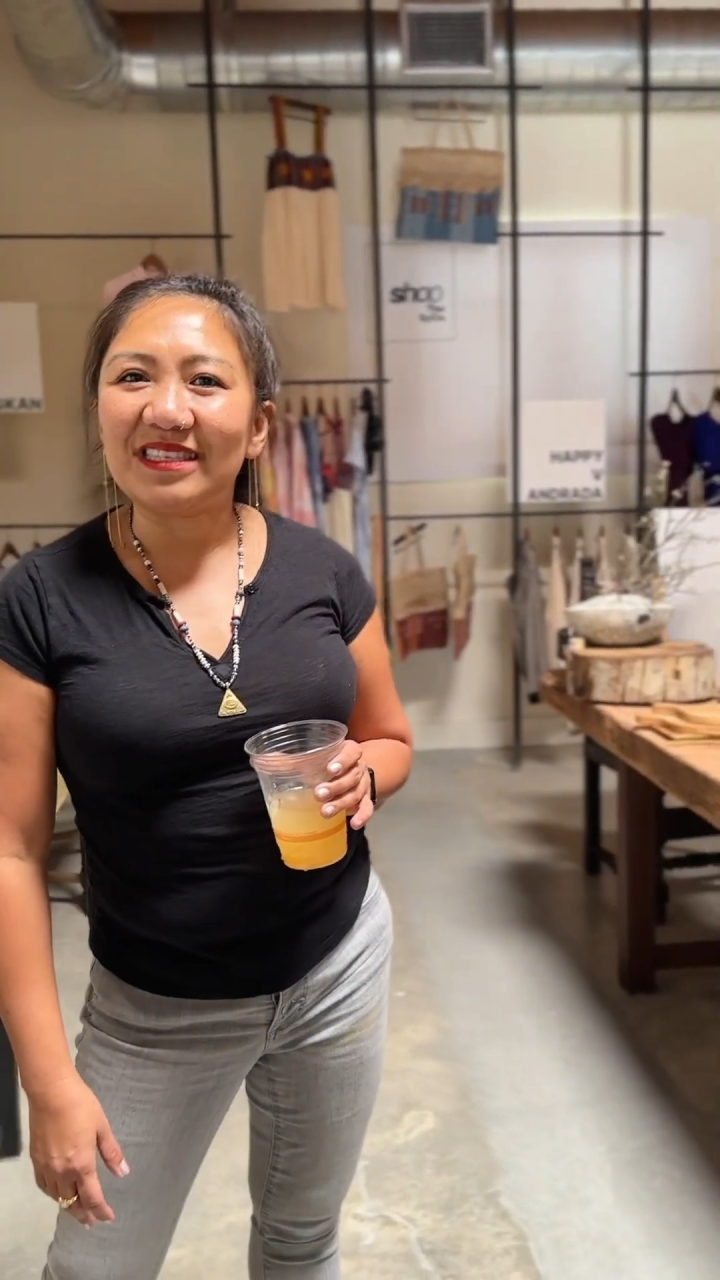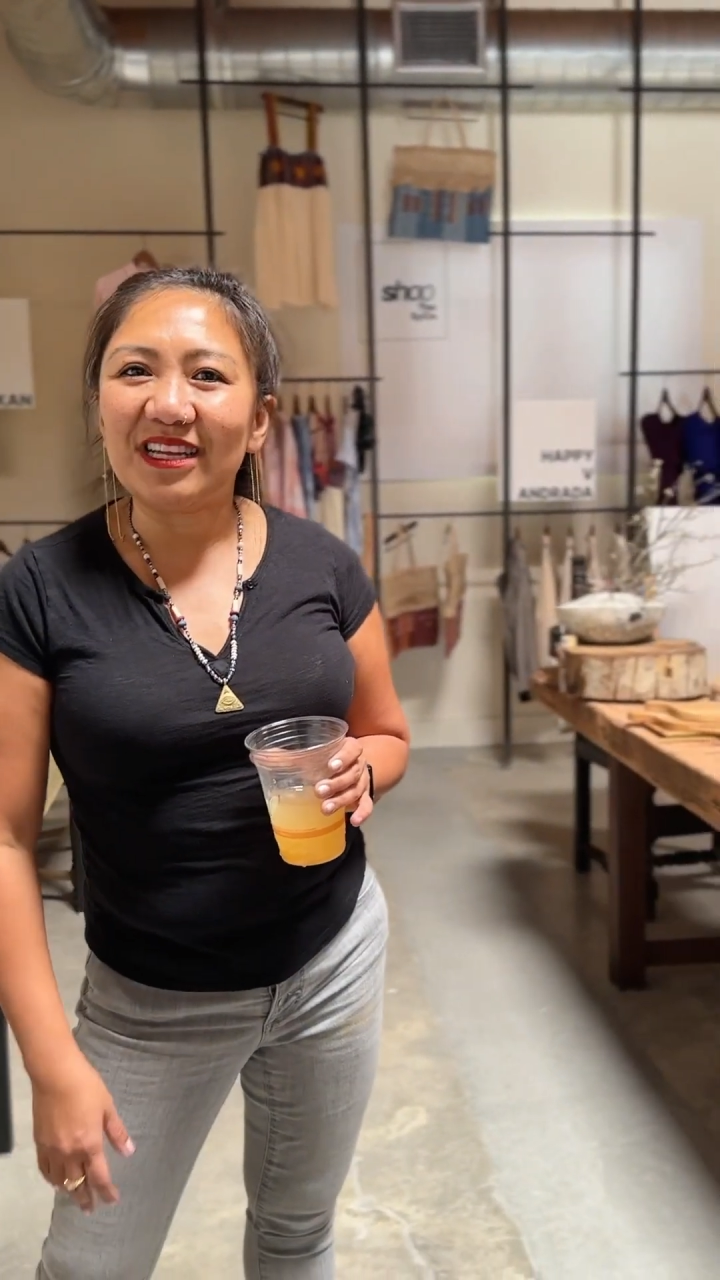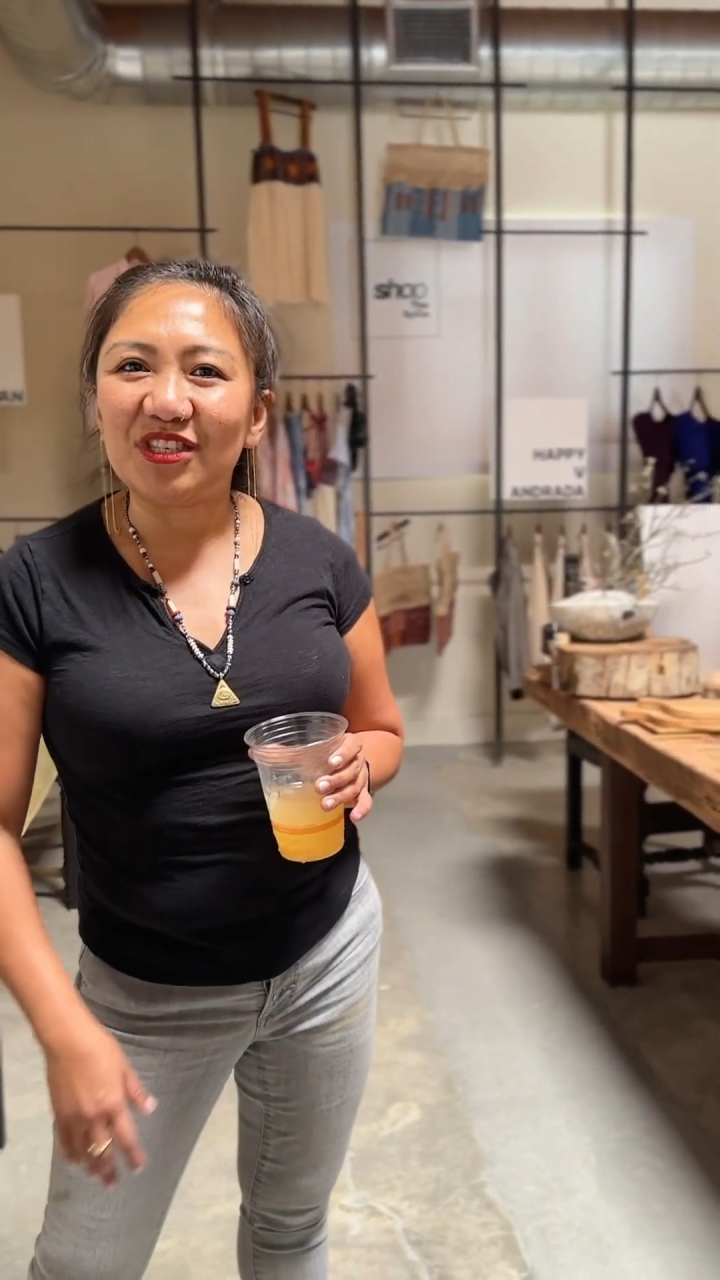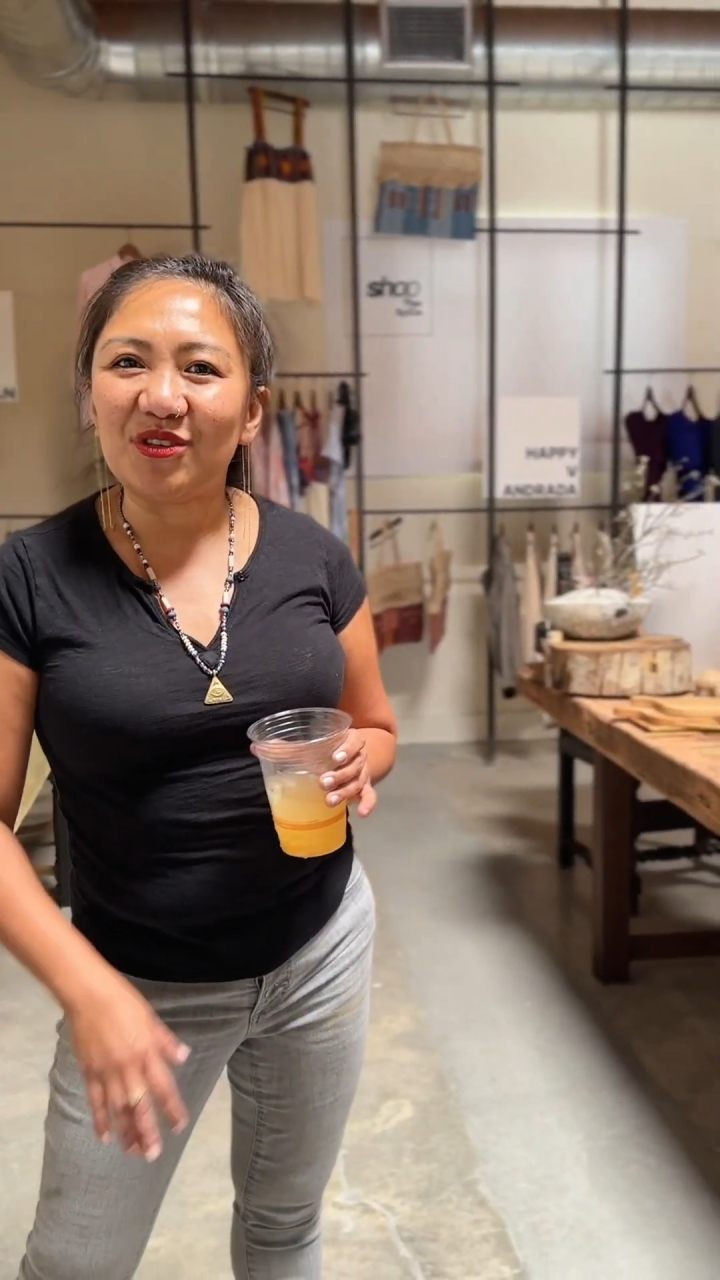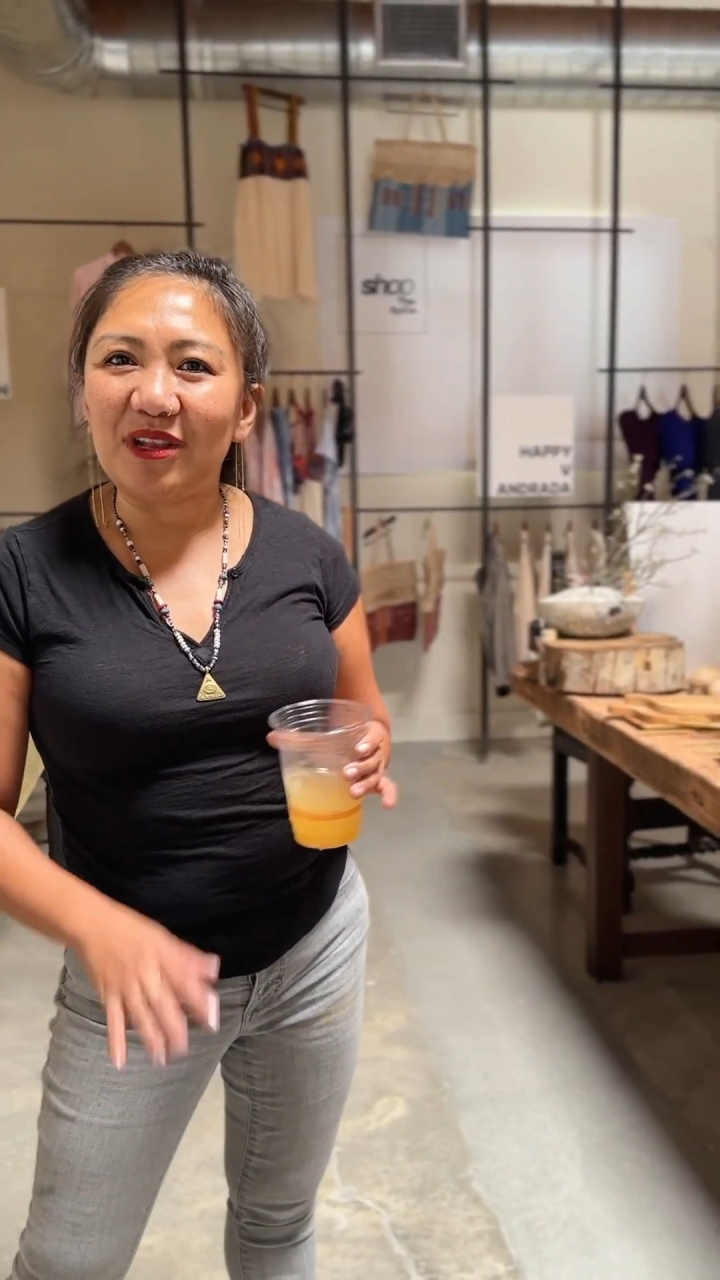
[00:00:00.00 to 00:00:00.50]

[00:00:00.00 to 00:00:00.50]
that too